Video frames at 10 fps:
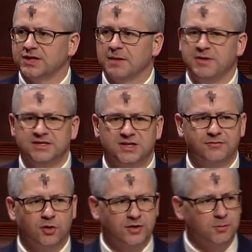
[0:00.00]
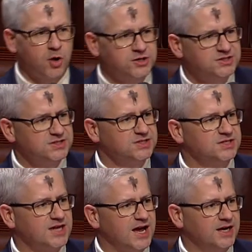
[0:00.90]
That means that if you're on the margins of
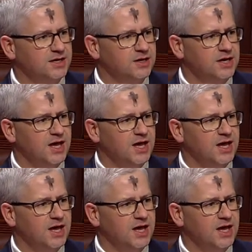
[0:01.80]
society,